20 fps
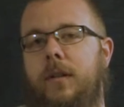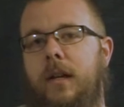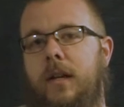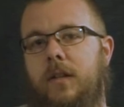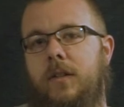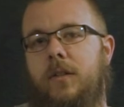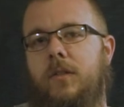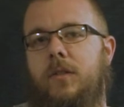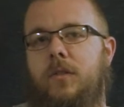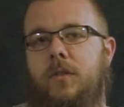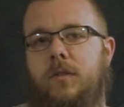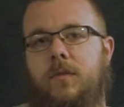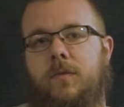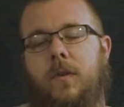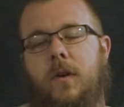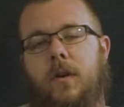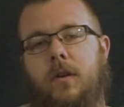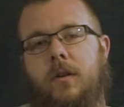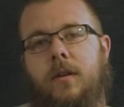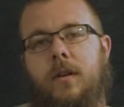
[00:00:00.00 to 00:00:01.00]
as
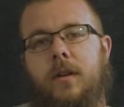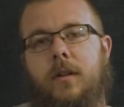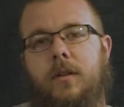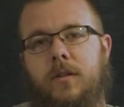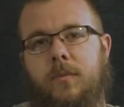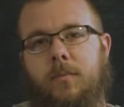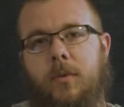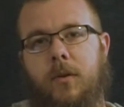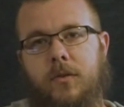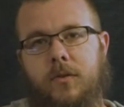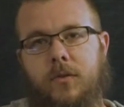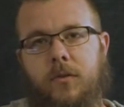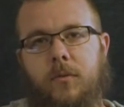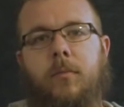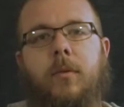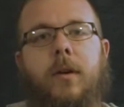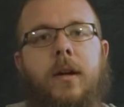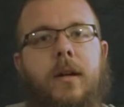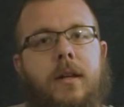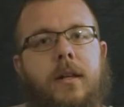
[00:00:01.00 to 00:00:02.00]
far as personal
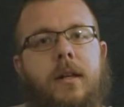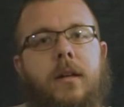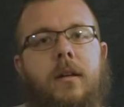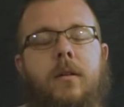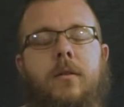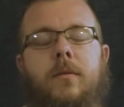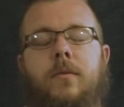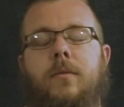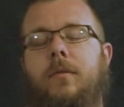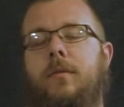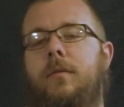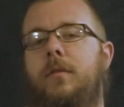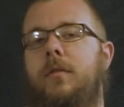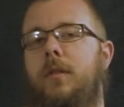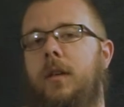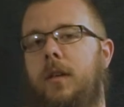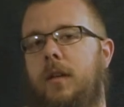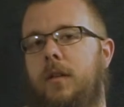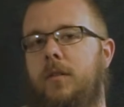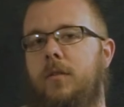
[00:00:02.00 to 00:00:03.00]
branding goes
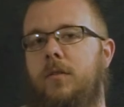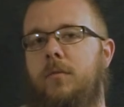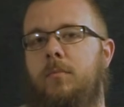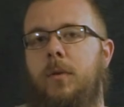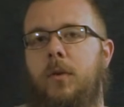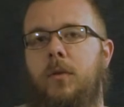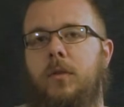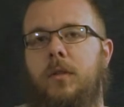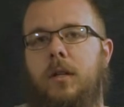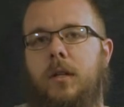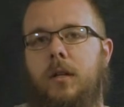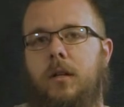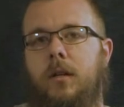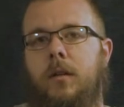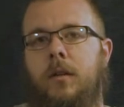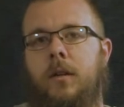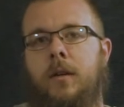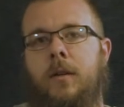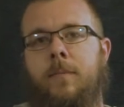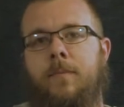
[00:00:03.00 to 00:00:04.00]
and
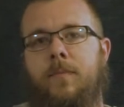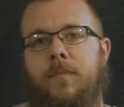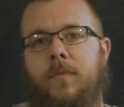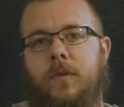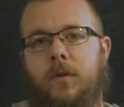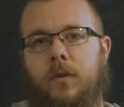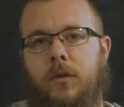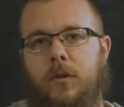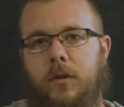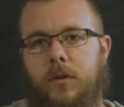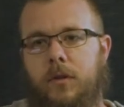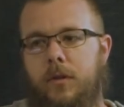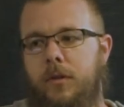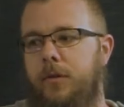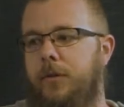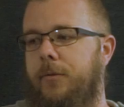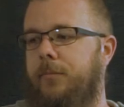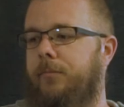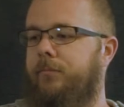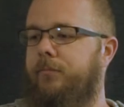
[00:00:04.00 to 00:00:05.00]
building
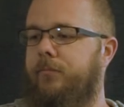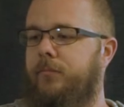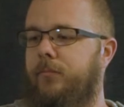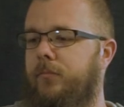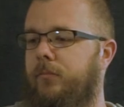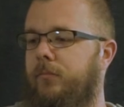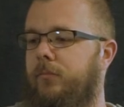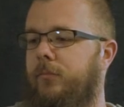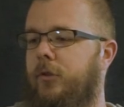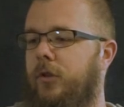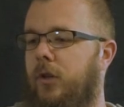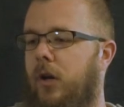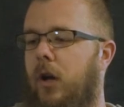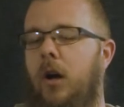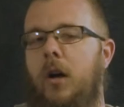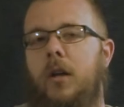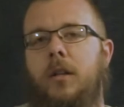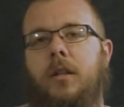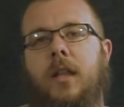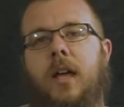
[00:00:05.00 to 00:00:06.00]
your
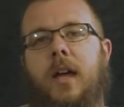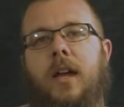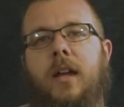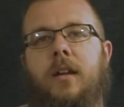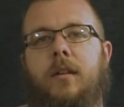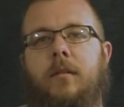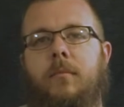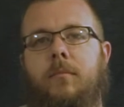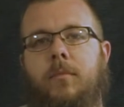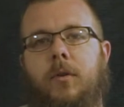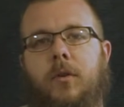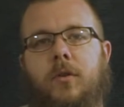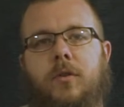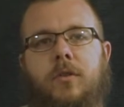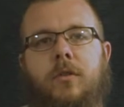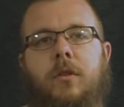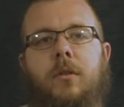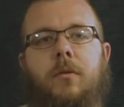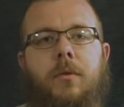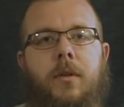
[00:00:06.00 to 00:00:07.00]
online
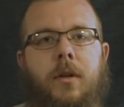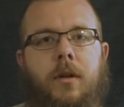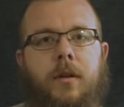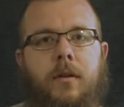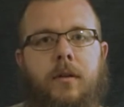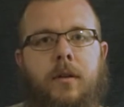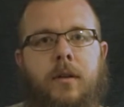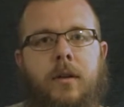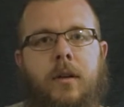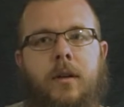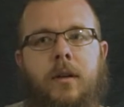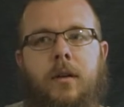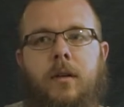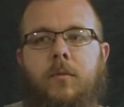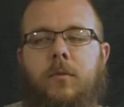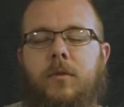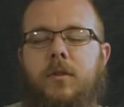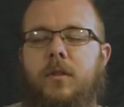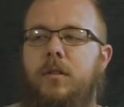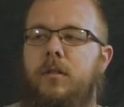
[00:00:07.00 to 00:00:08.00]
persona,
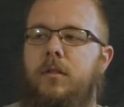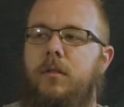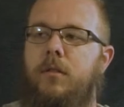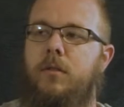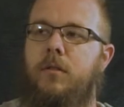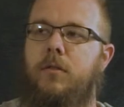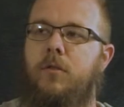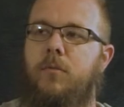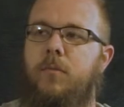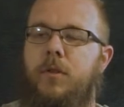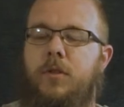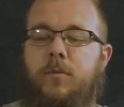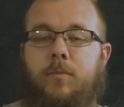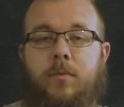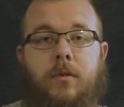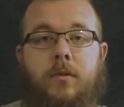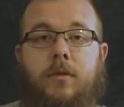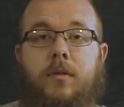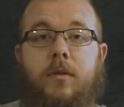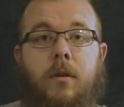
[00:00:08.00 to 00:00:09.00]
which isn't so much
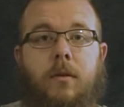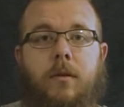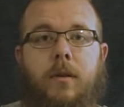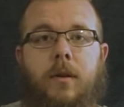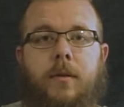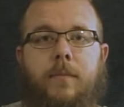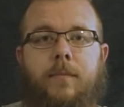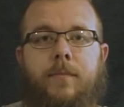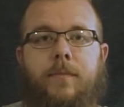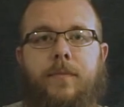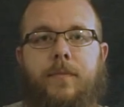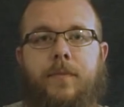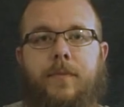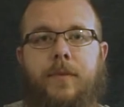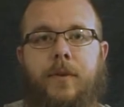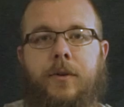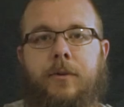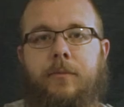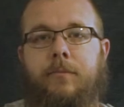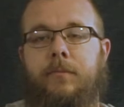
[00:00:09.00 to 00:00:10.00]
persona.
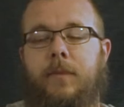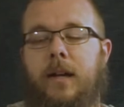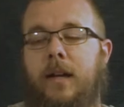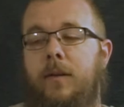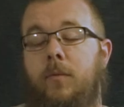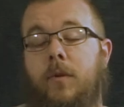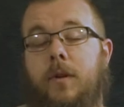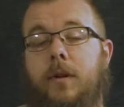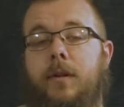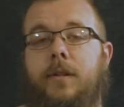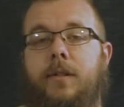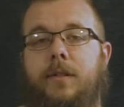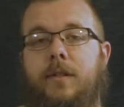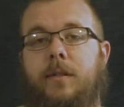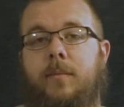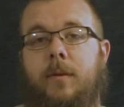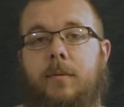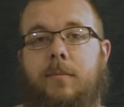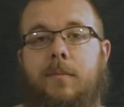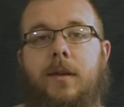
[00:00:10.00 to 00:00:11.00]
I want it just
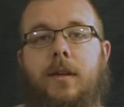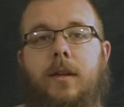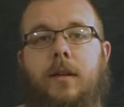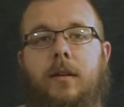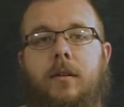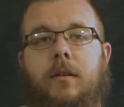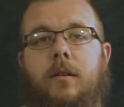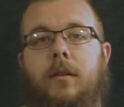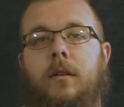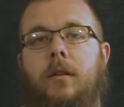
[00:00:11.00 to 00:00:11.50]
to be me.